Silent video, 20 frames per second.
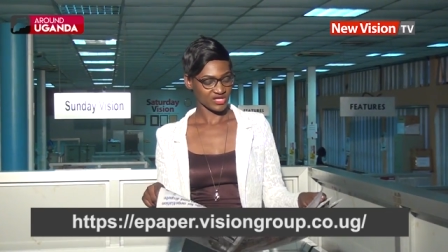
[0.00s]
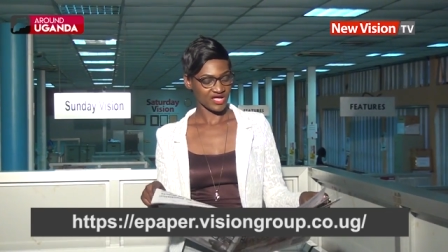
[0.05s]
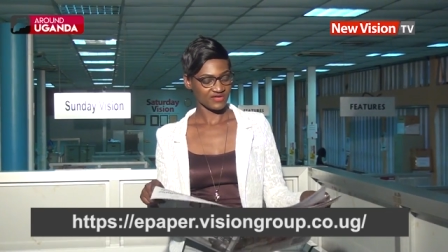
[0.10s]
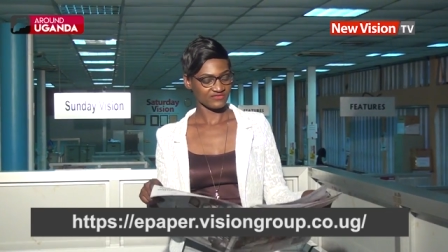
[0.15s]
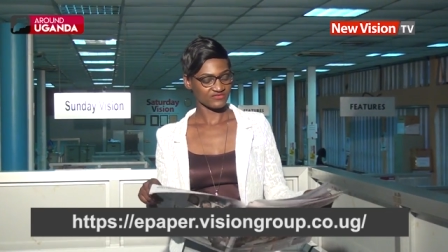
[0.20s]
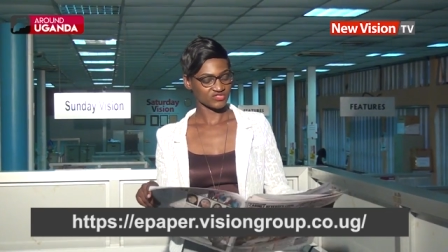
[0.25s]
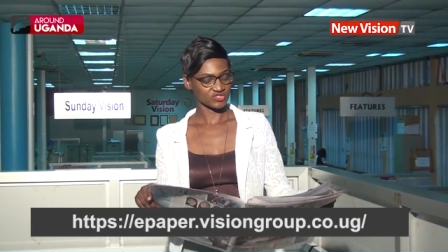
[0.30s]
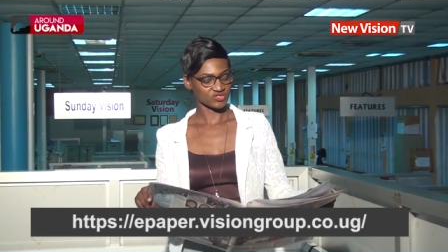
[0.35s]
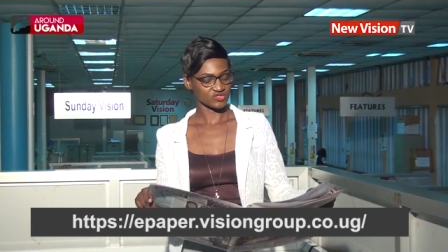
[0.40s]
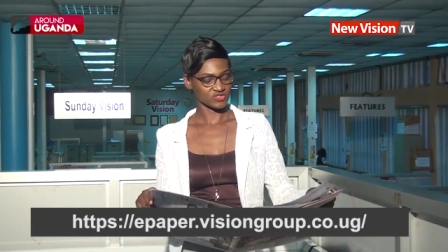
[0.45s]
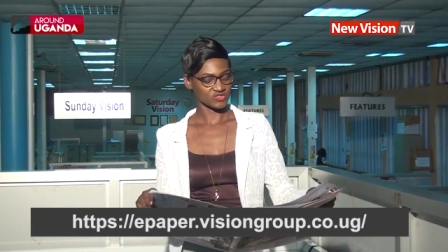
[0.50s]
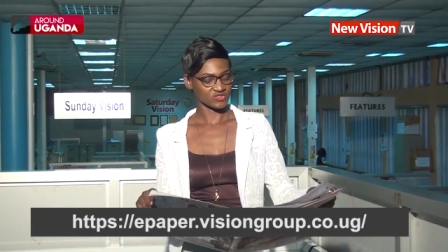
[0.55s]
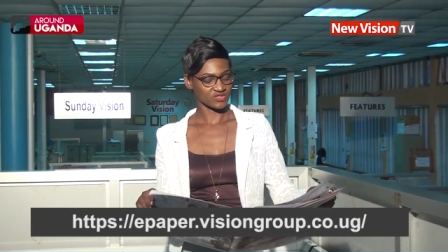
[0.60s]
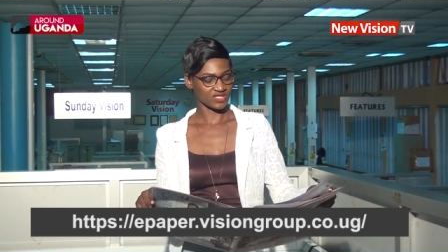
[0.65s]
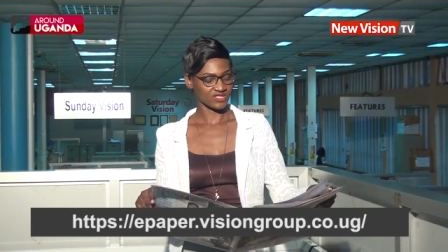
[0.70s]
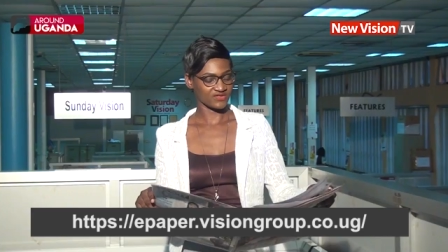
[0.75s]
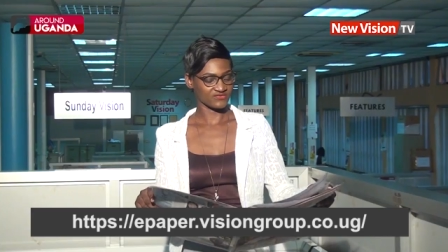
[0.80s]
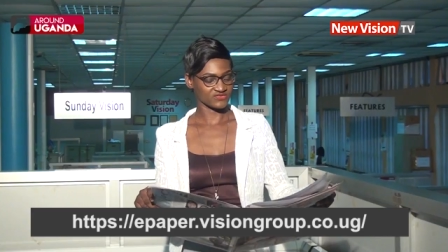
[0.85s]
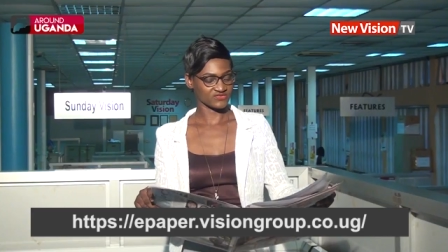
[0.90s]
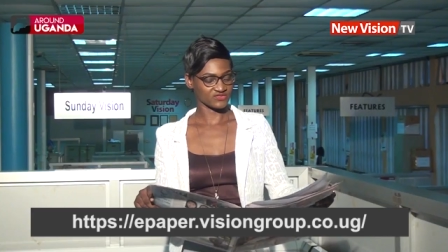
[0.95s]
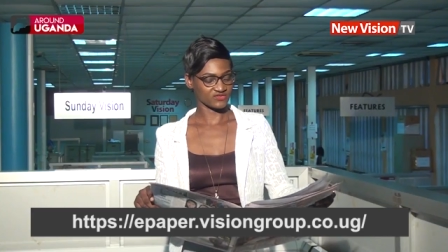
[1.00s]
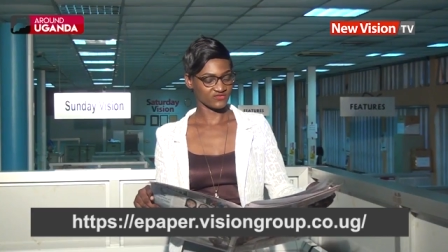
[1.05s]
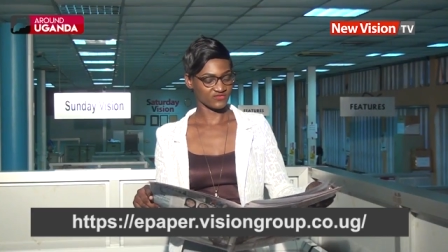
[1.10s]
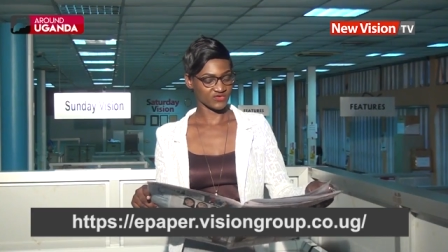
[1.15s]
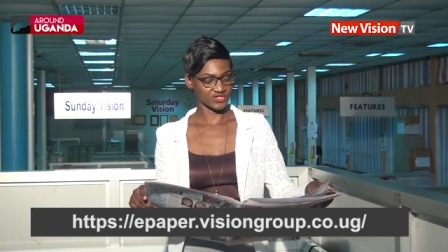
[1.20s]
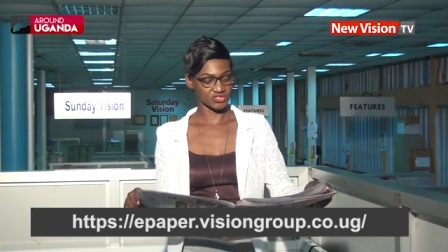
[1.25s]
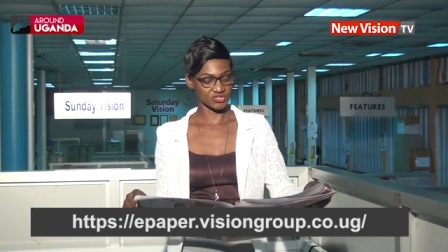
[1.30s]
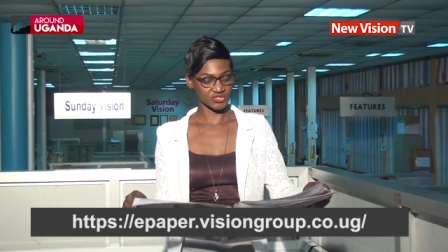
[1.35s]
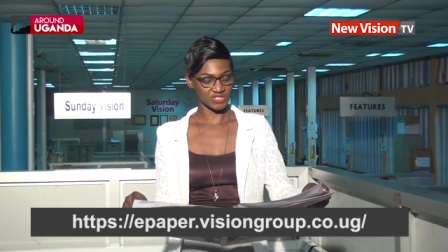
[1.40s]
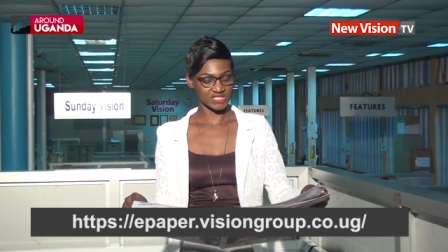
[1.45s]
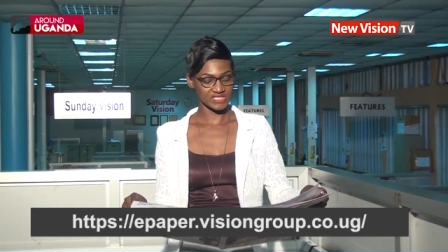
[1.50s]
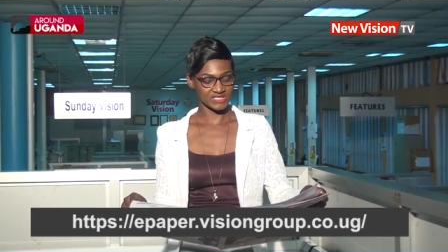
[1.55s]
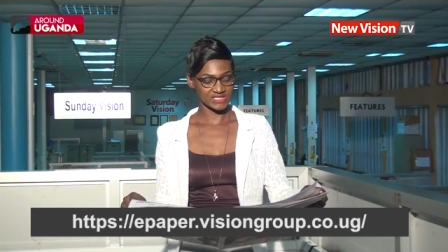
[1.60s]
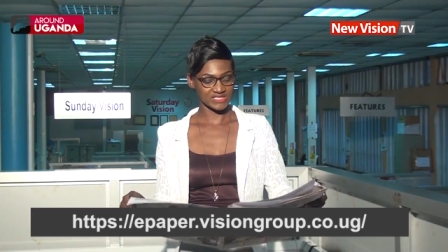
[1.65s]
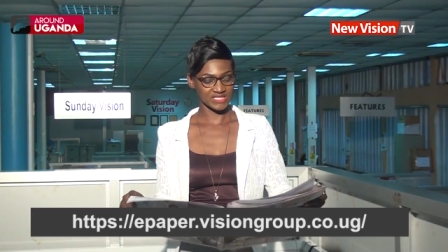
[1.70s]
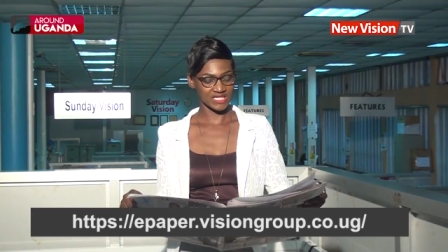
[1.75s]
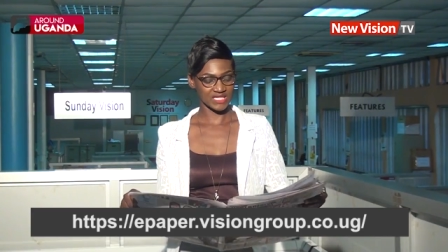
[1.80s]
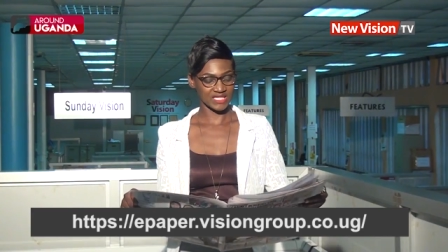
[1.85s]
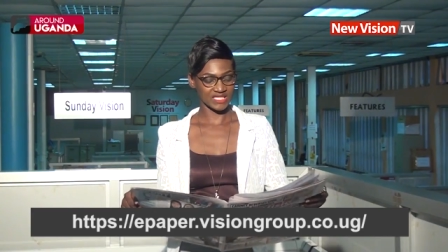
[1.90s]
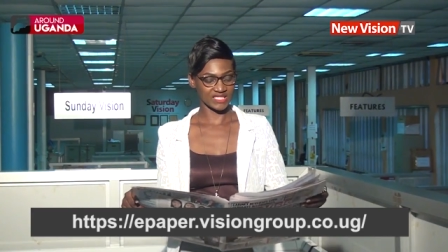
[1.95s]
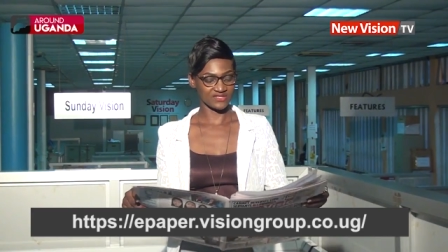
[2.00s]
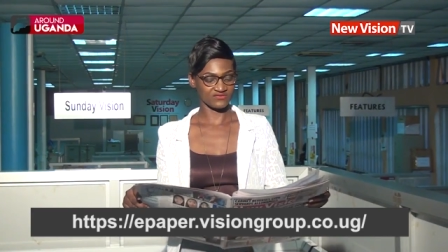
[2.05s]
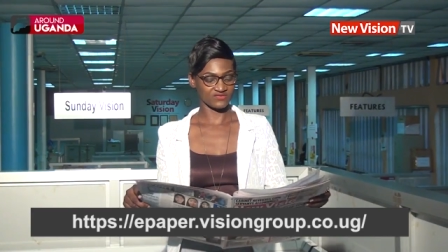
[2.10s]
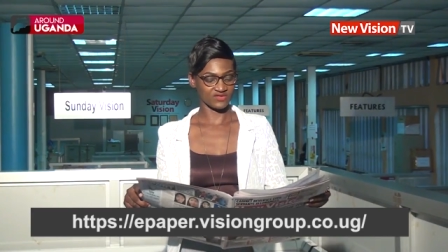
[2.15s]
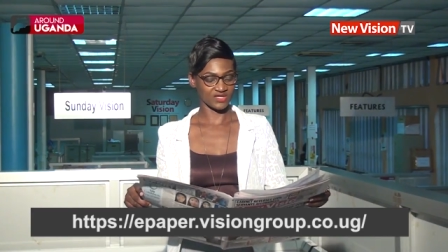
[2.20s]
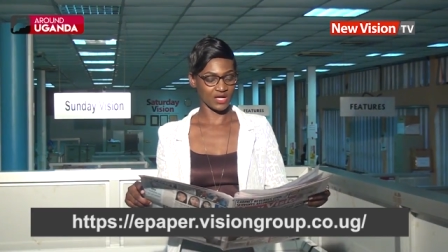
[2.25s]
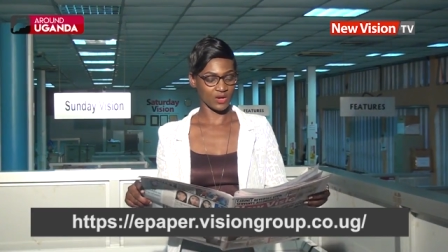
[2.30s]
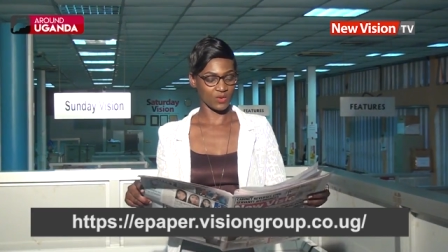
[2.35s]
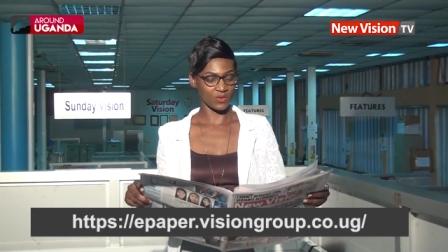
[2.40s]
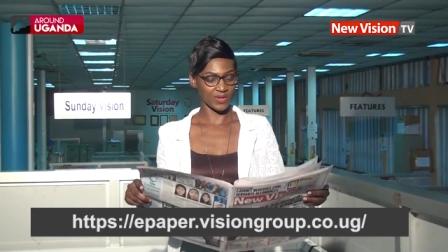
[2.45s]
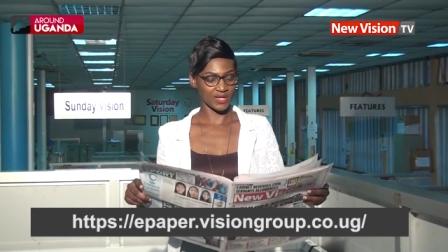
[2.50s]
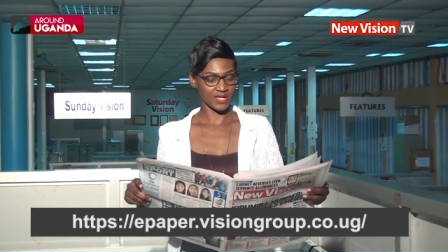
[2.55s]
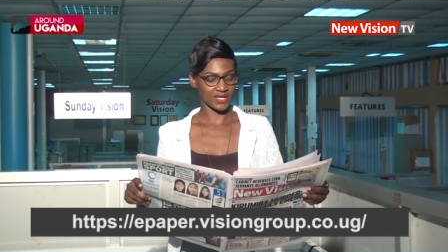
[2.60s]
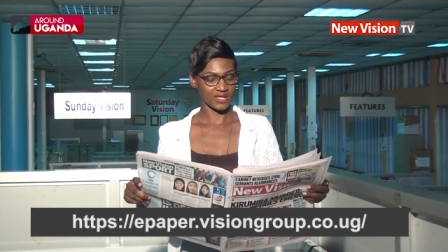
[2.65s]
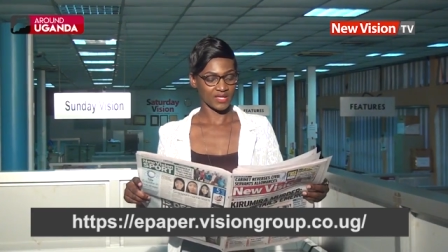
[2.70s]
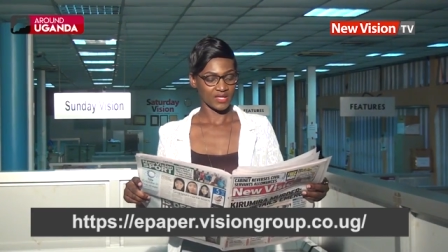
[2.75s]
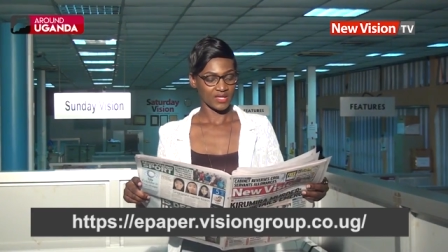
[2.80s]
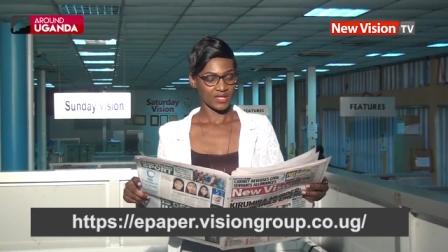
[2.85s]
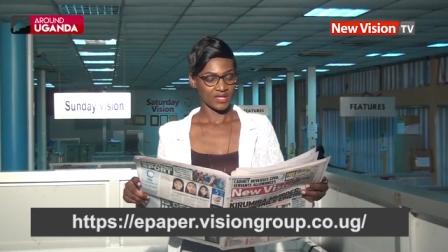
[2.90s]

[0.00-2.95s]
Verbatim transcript: Her vision also gives you fashionista, giving away,